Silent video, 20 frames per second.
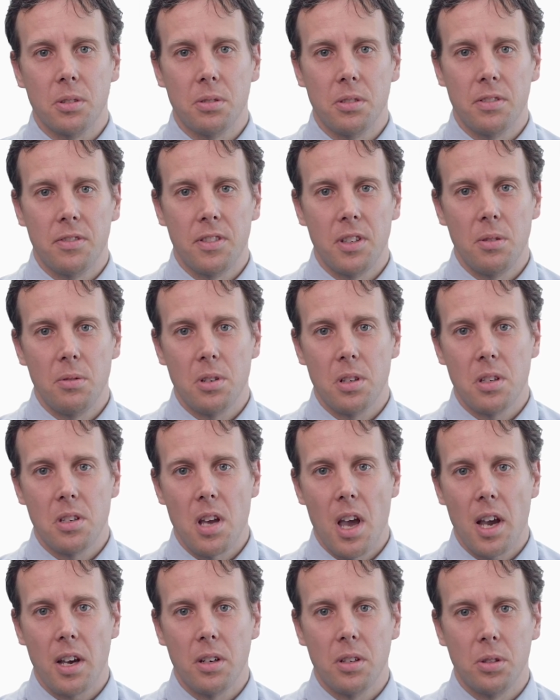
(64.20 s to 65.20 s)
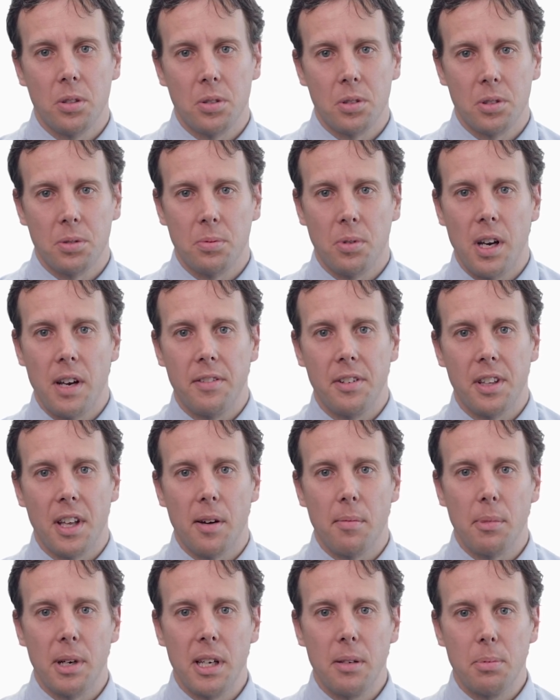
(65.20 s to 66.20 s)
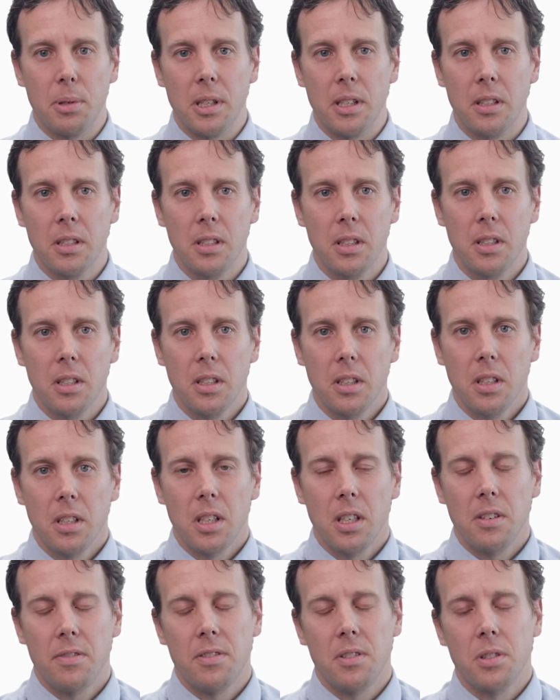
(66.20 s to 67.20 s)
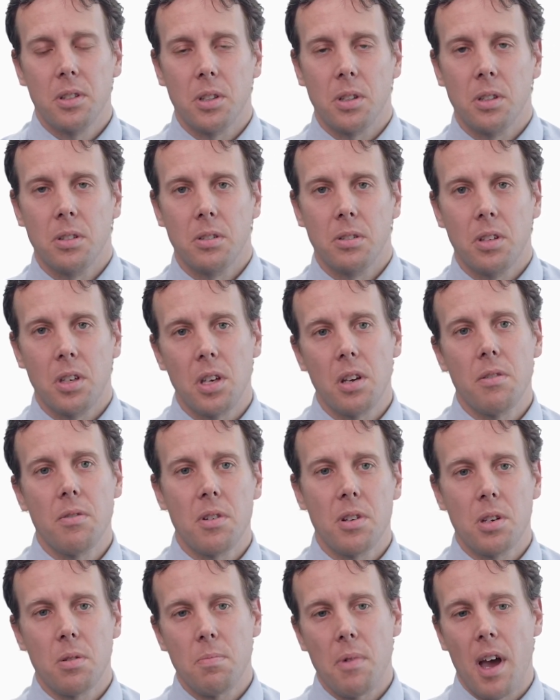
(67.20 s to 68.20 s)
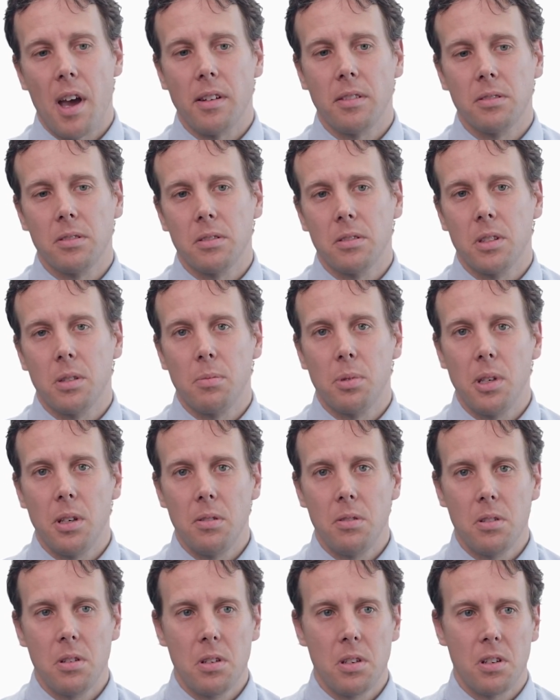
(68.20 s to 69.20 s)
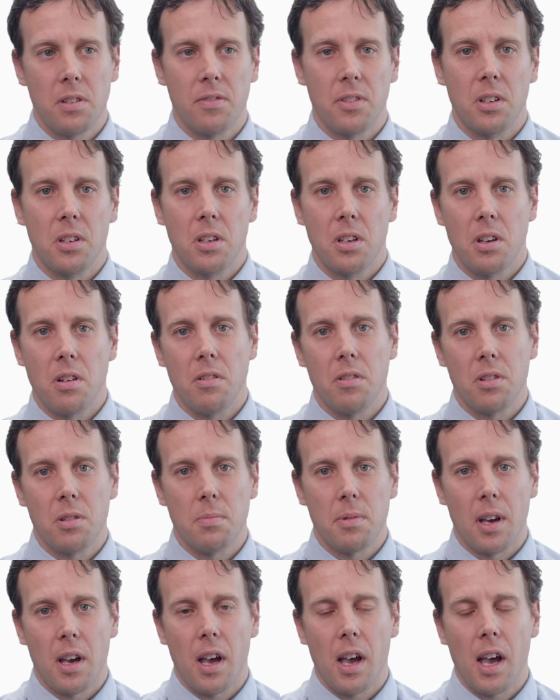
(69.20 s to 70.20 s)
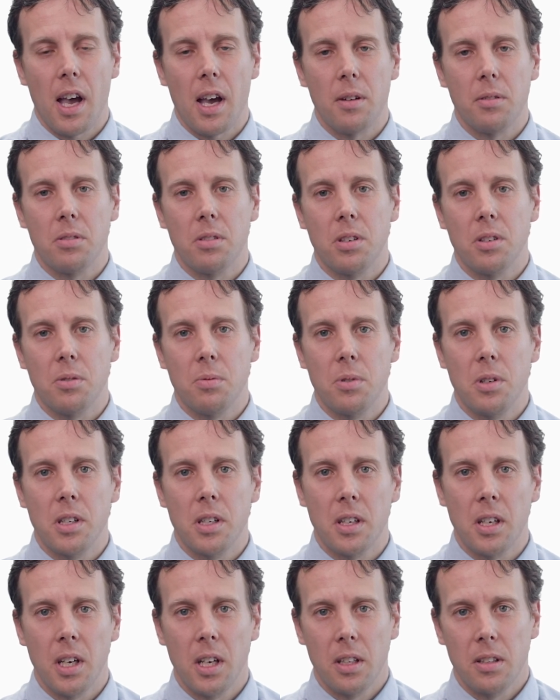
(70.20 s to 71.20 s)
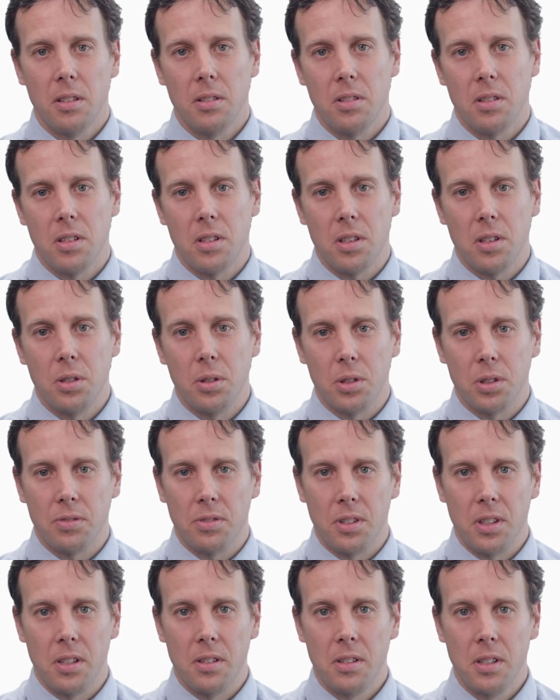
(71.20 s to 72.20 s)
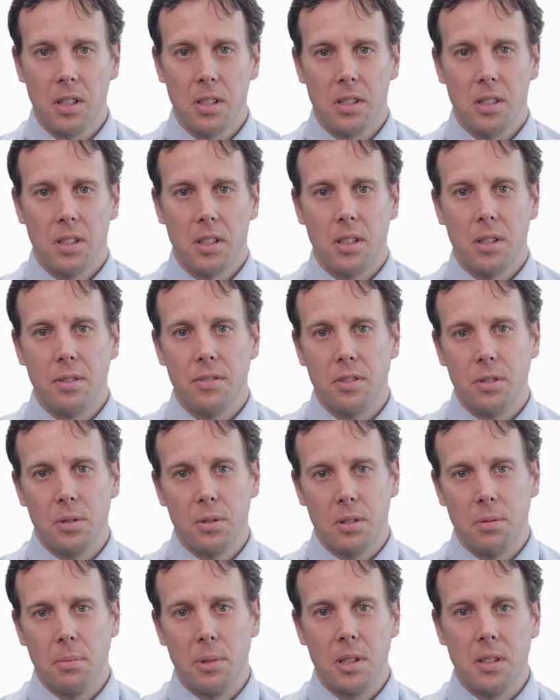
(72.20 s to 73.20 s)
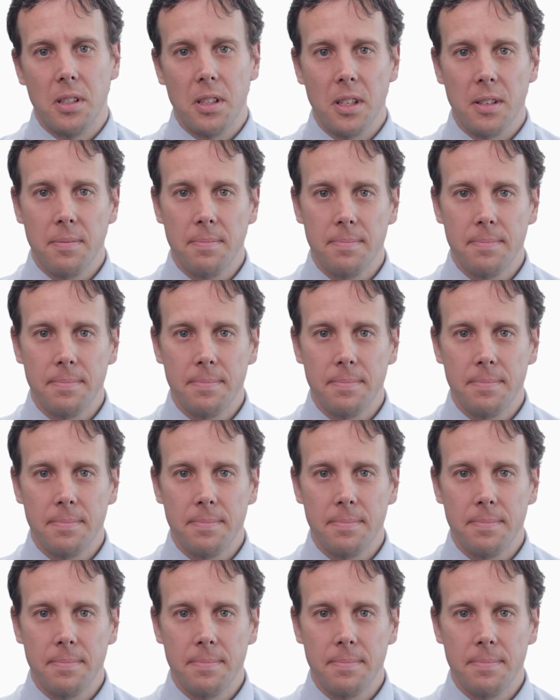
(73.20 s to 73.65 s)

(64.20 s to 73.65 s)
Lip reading: to a future tech course, whatever that may be. If you're curious about computers, if you're curious about how things work, this is the course for you. I look forward to meeting you.